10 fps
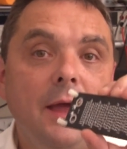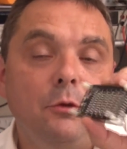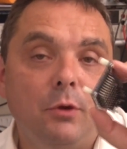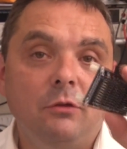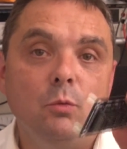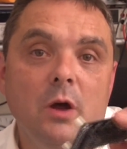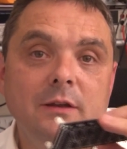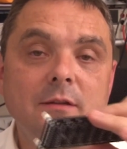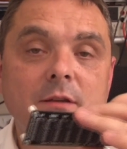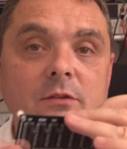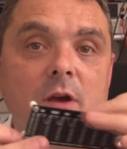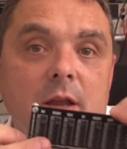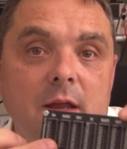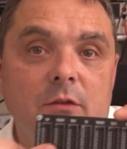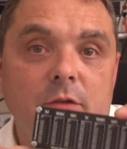And the reason why I didn't
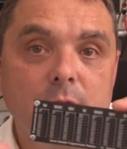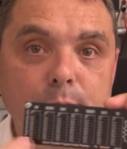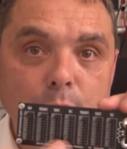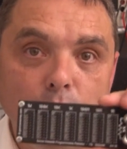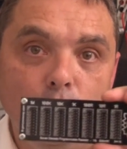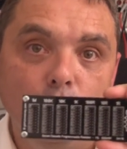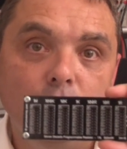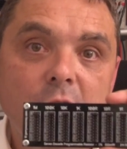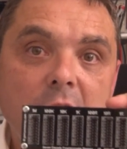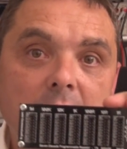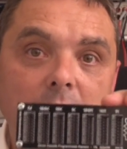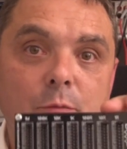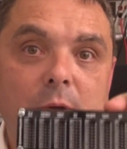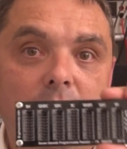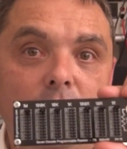design it into the board
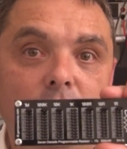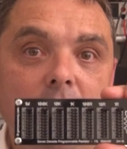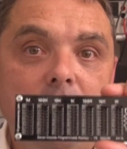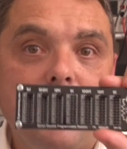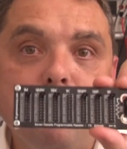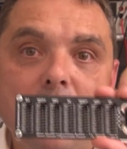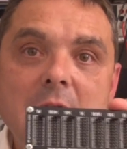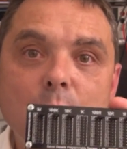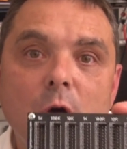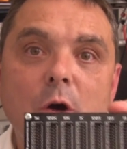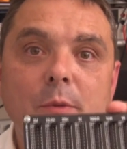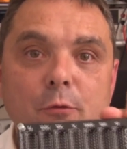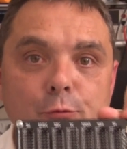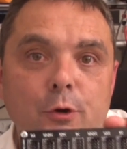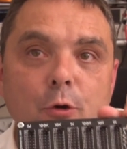is because there may well
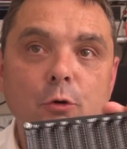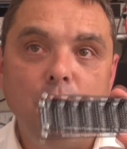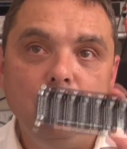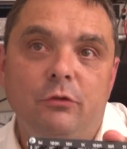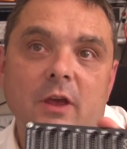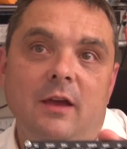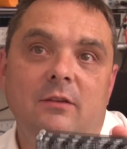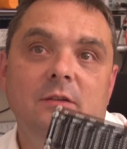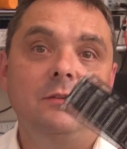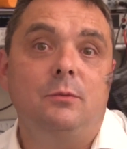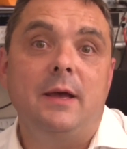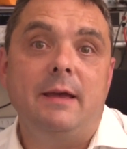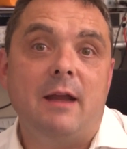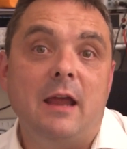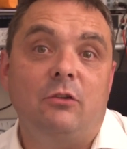be real use cases
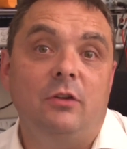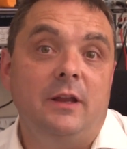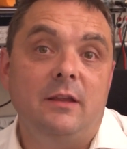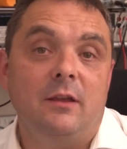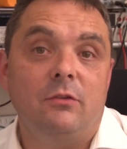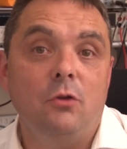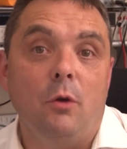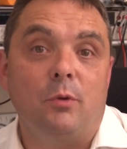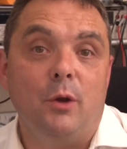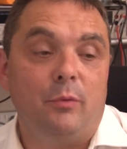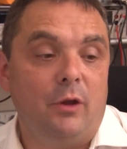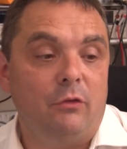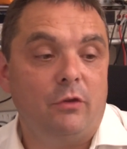where actually that's not appropriate.